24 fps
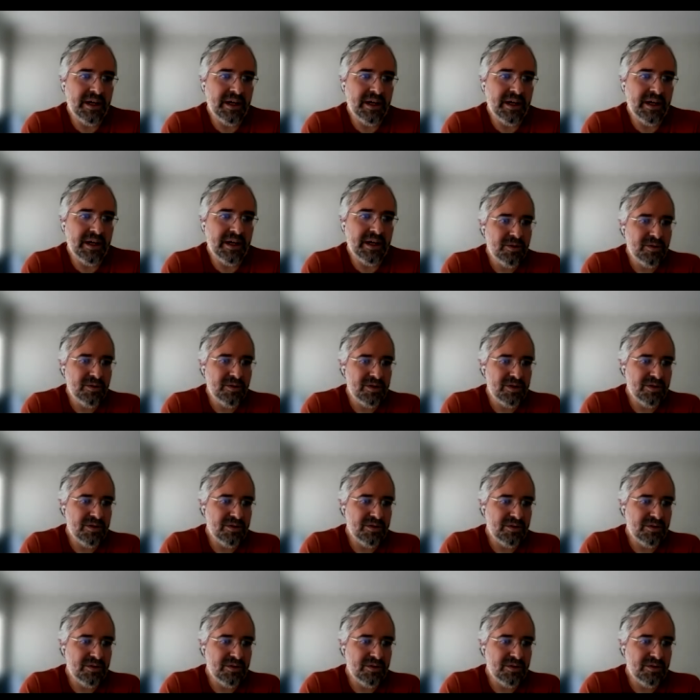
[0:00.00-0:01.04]
To be able
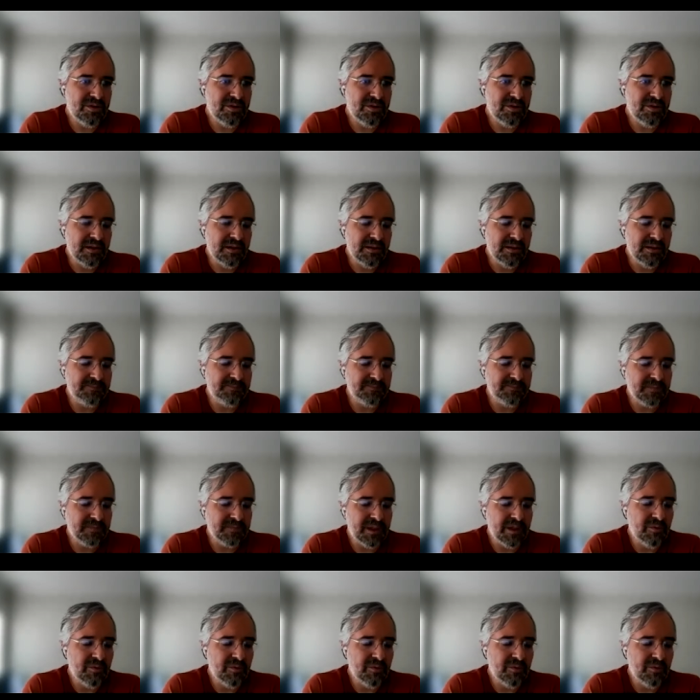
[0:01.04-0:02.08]
to
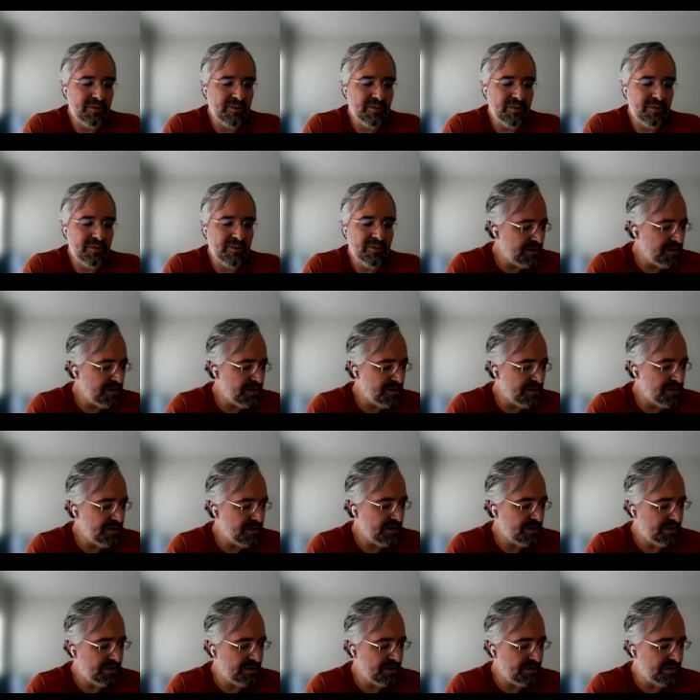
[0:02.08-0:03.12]
respond
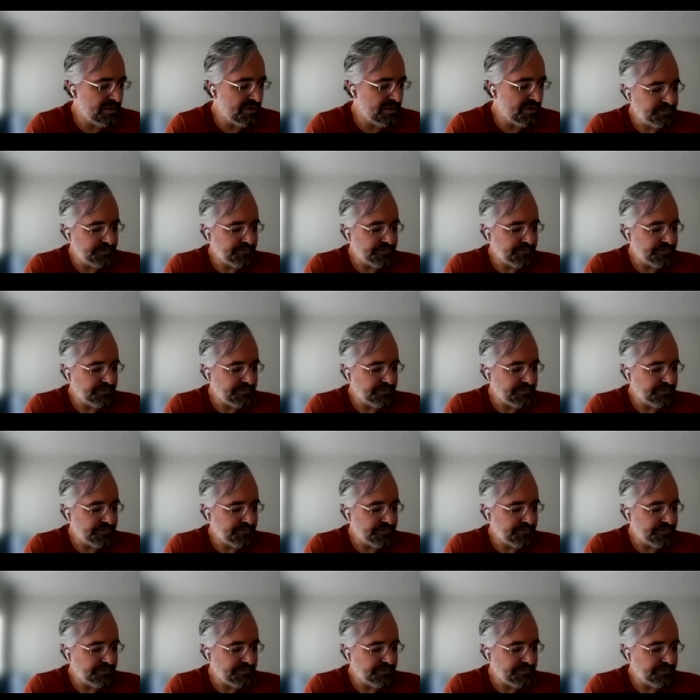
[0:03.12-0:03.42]
to